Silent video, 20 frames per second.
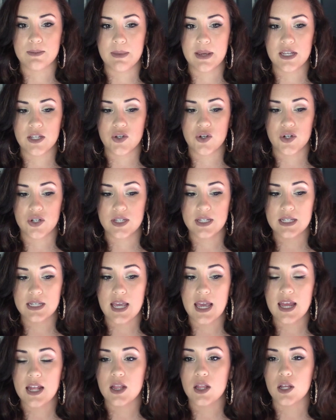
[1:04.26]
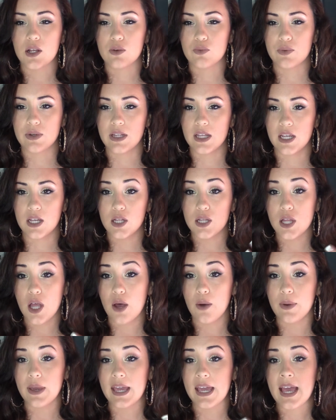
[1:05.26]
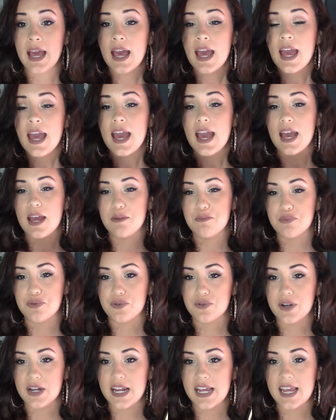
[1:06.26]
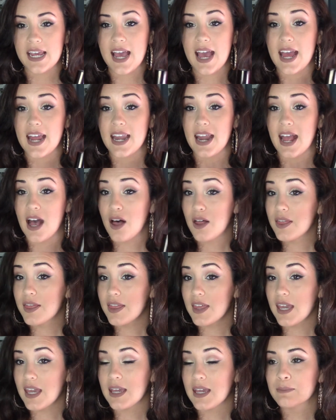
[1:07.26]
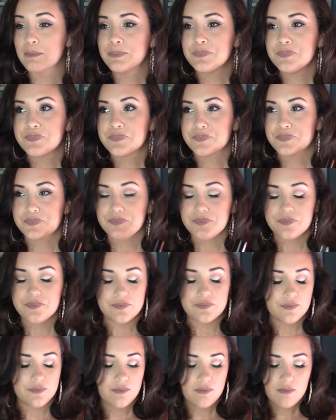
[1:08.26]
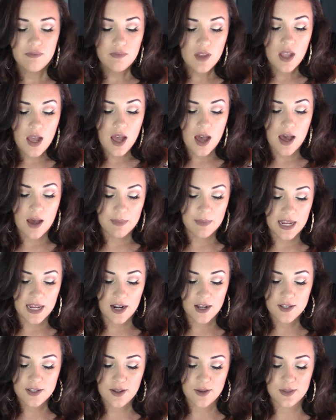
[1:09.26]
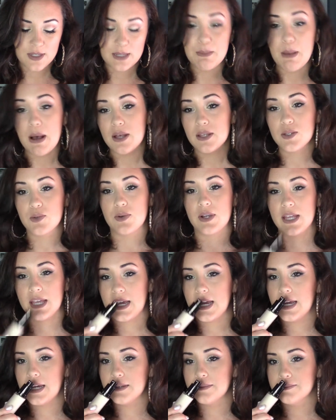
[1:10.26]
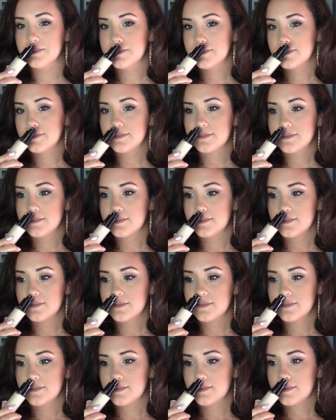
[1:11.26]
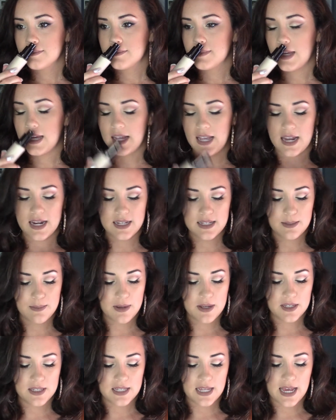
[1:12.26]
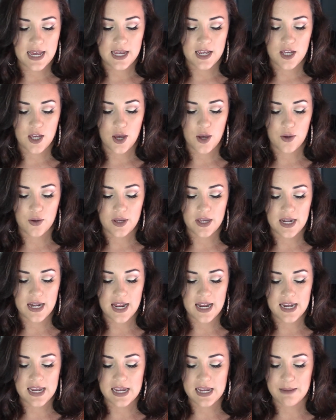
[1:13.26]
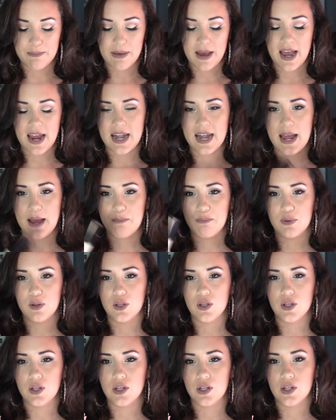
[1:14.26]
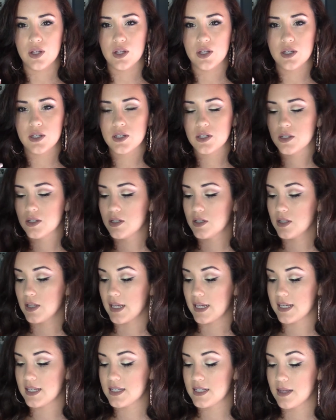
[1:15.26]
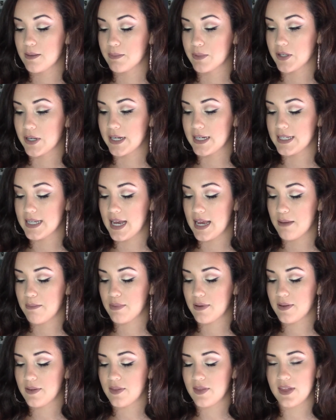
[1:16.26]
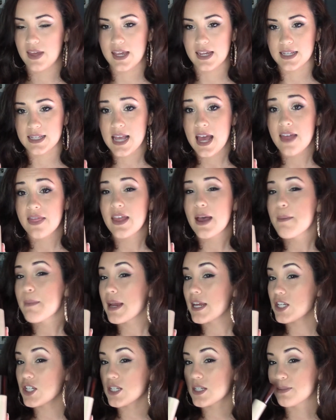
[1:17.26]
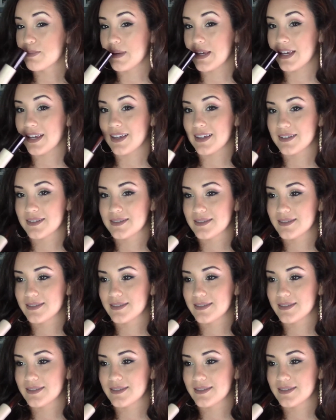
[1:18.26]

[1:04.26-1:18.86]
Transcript: makes your skin look really glowy and pretty and healthy. It also smells really good. It kind of smells like coconutty, pineapple, like summery type things. That might just be